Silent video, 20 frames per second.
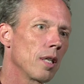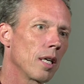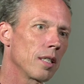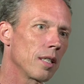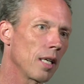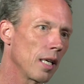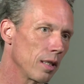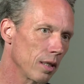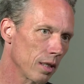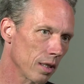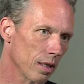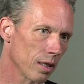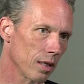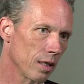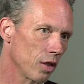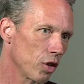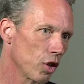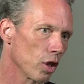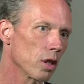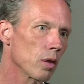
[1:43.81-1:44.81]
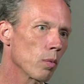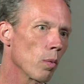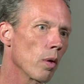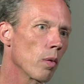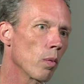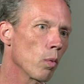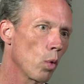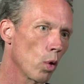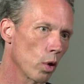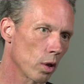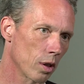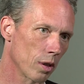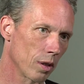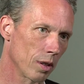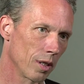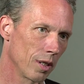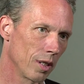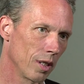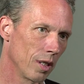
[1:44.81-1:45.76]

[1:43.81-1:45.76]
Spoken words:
identically just with water,